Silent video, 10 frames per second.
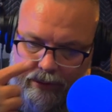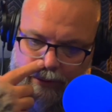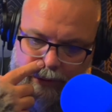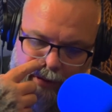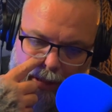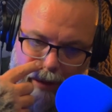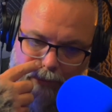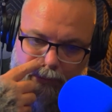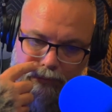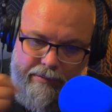just
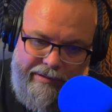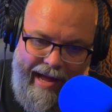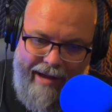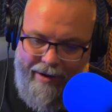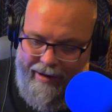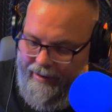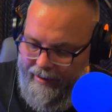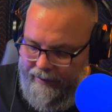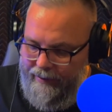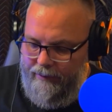dive right into
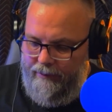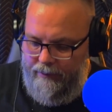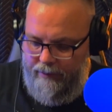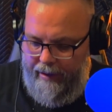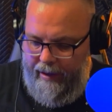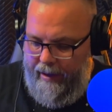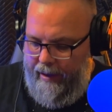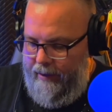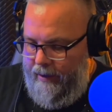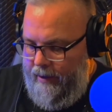this,
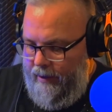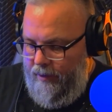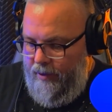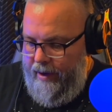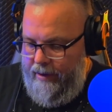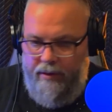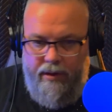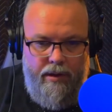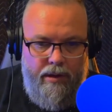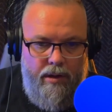and we'll go ahead and
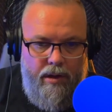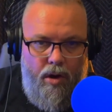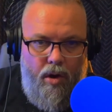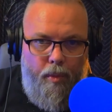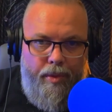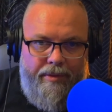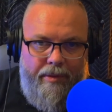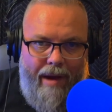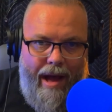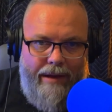open up the
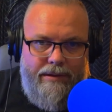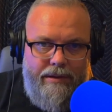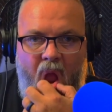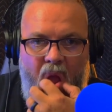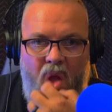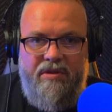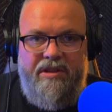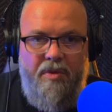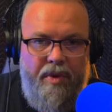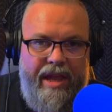box. We'll
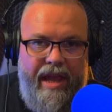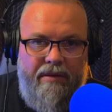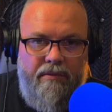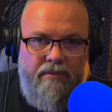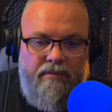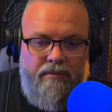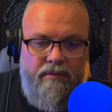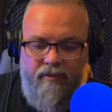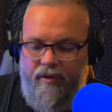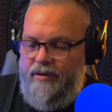see what we get.
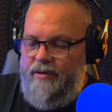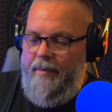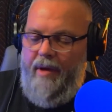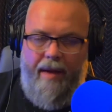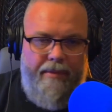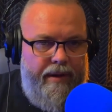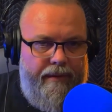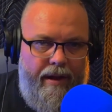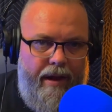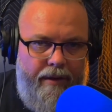First, I'm gonna
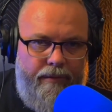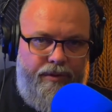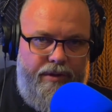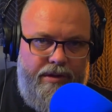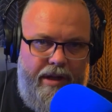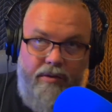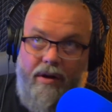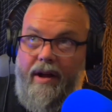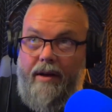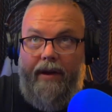I don't do these a lot, so I
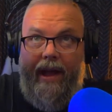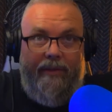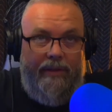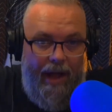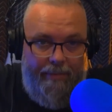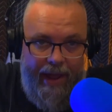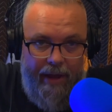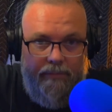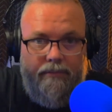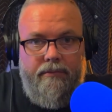don't have a top
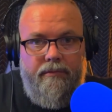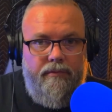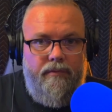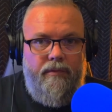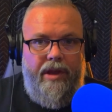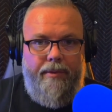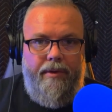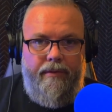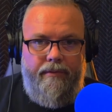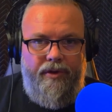down
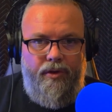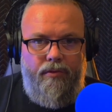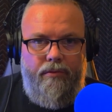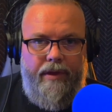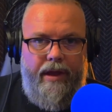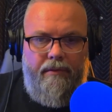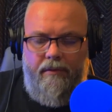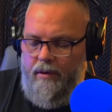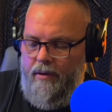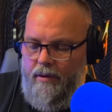camera view thing.
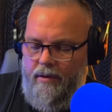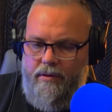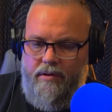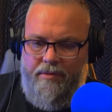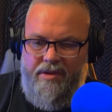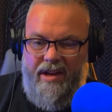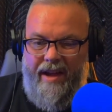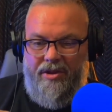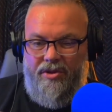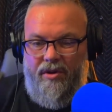So I'm just gonna
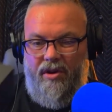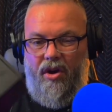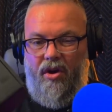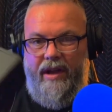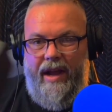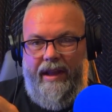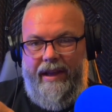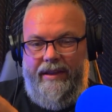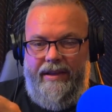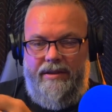have to do it all kind of
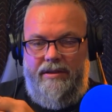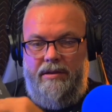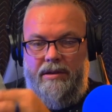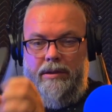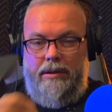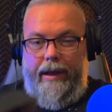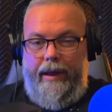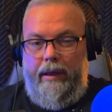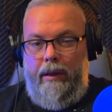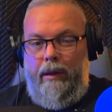like this,
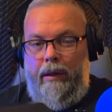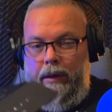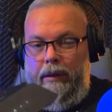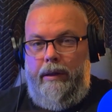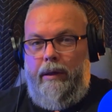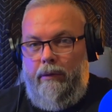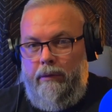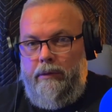like, you know.